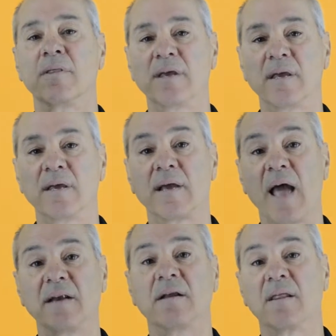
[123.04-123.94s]
the
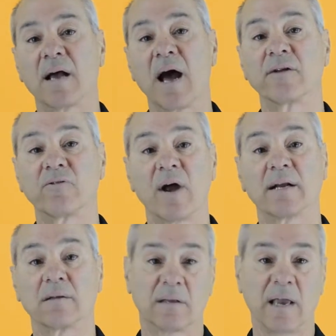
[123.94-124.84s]
end of the
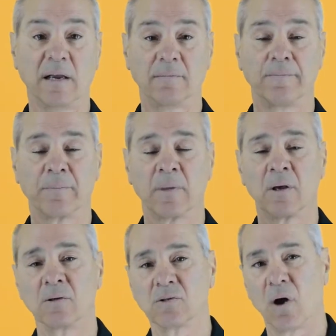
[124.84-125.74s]
contract date.
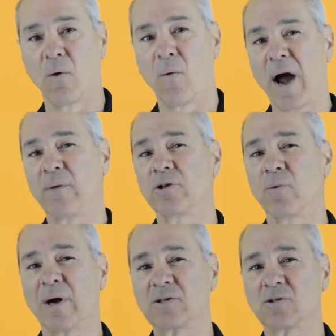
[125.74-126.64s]
So why would
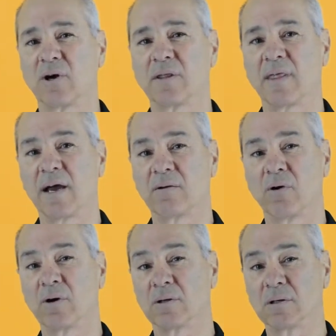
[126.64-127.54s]
you want to start that
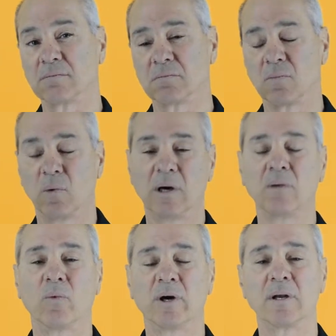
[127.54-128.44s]
early?
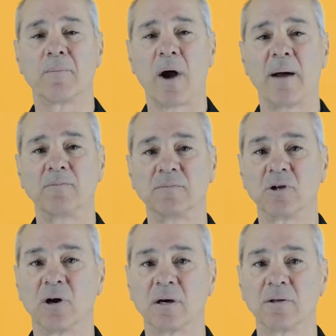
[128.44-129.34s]
Well, one of the
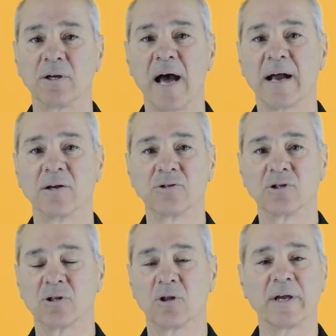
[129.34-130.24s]
problems are you're not going to
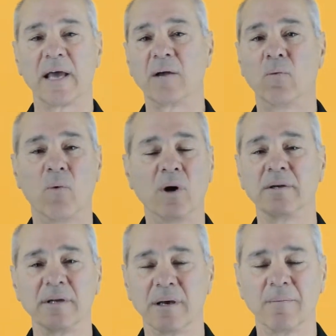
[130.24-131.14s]
just look at
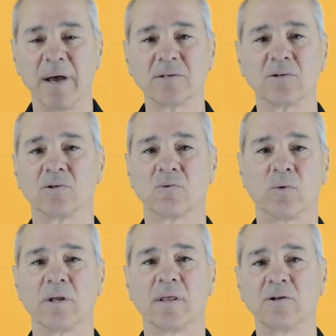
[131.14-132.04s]
one DMS
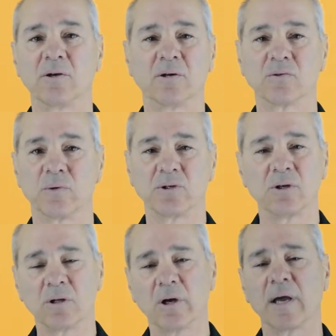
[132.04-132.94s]
that you're going to switch.
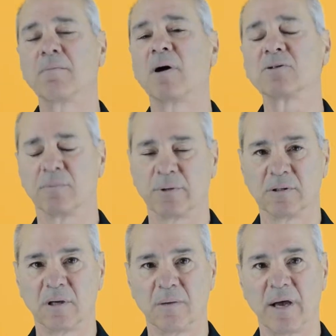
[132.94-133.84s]
You look at
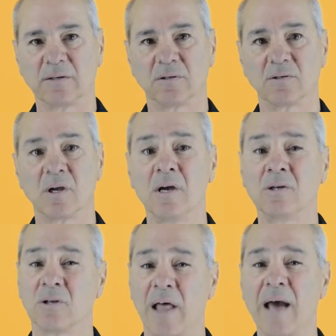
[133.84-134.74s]
multiple DMSs.
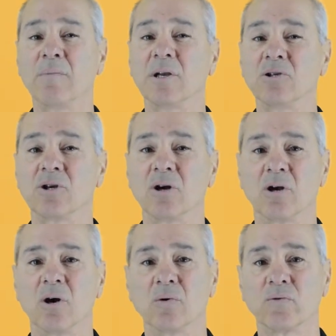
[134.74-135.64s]
So that means you're
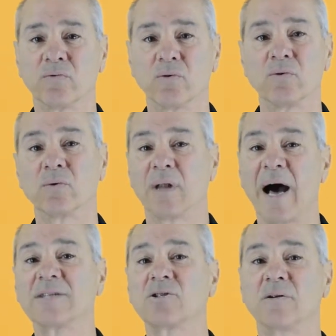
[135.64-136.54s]
going to go through
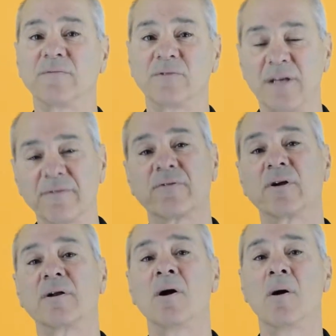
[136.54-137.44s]
lots of
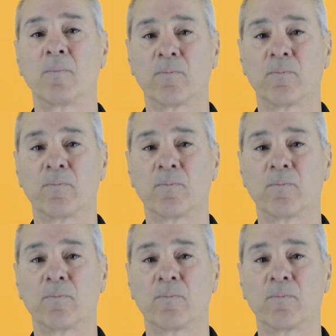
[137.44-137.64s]
different